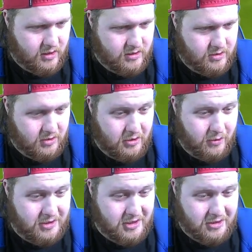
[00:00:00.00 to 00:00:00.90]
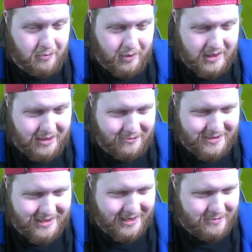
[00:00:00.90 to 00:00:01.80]
So Lewis is going to pass out in
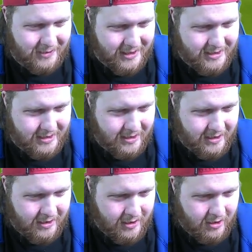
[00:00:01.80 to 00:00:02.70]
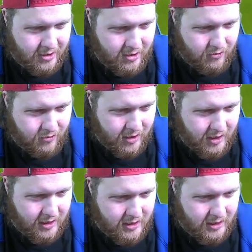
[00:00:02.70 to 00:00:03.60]
six minutes.
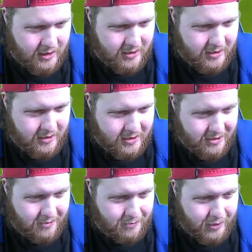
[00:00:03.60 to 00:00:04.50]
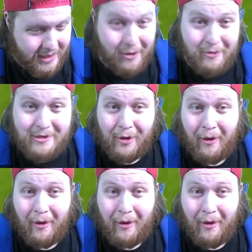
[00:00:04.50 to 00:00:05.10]
Ricky going to pass out in two.